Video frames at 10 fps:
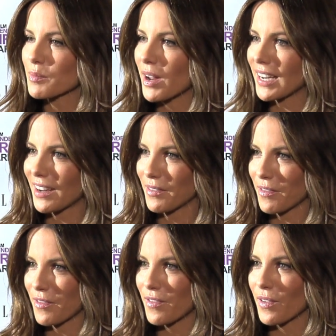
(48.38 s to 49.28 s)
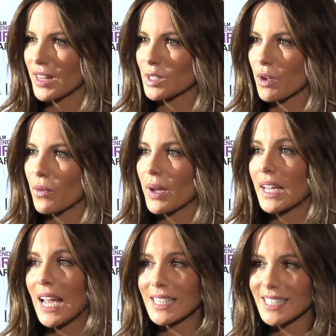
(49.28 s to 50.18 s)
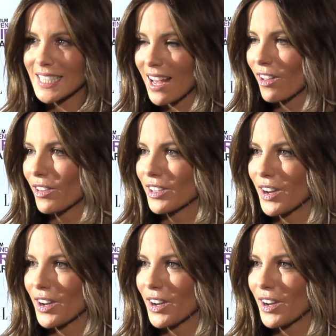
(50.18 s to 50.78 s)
money for this movie where he has to tell, you